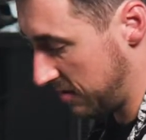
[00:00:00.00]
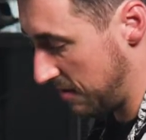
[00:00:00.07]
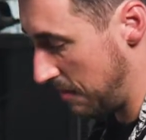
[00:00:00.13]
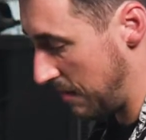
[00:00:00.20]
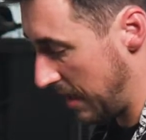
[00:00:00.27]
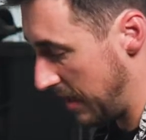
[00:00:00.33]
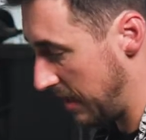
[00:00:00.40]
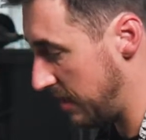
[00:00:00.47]
to
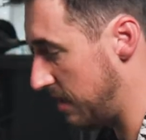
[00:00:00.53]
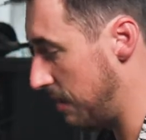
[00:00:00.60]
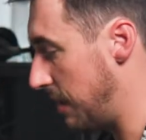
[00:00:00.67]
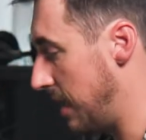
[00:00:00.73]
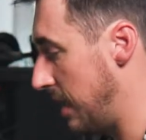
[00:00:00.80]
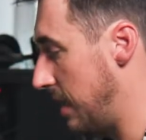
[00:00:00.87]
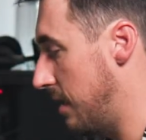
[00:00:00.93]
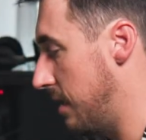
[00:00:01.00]
me to
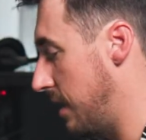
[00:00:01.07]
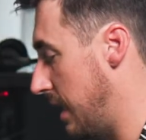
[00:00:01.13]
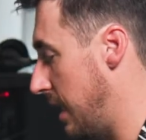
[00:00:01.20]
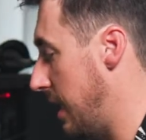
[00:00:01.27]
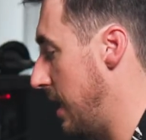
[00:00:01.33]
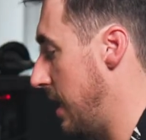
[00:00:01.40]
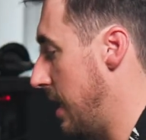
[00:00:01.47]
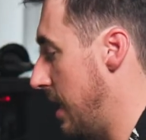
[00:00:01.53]
be
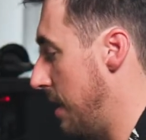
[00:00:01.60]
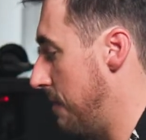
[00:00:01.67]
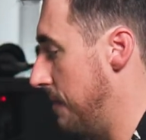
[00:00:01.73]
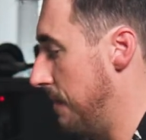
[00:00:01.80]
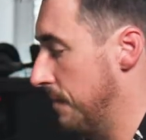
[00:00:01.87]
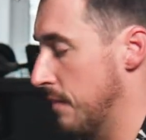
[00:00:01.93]
the